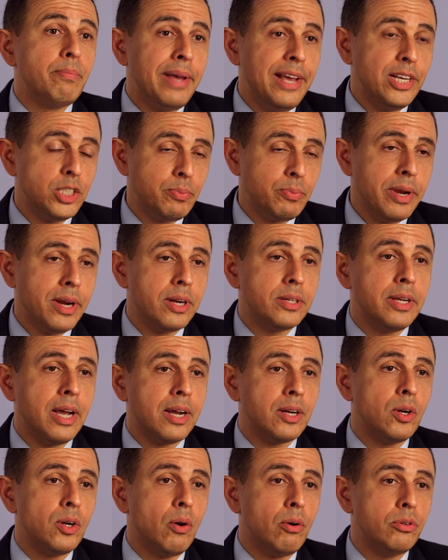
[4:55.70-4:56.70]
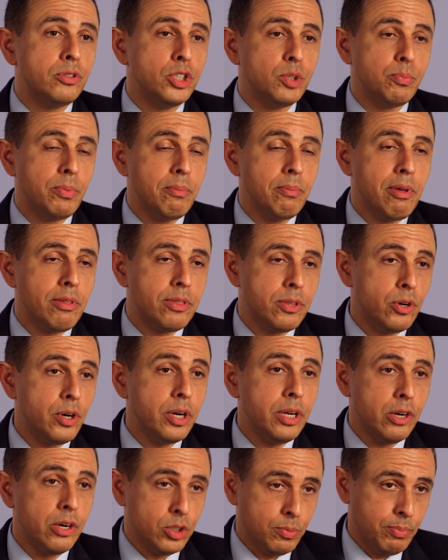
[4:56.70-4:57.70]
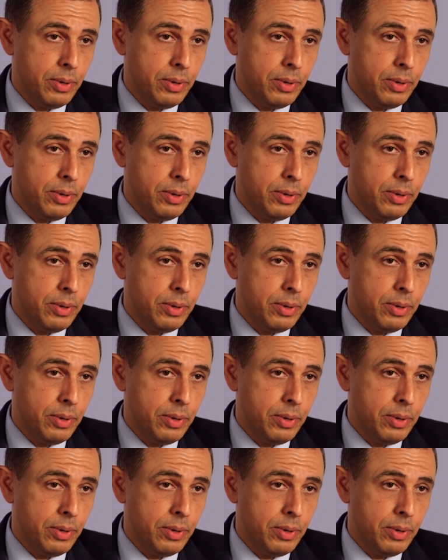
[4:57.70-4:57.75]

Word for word: pacemaker technology has been 30 years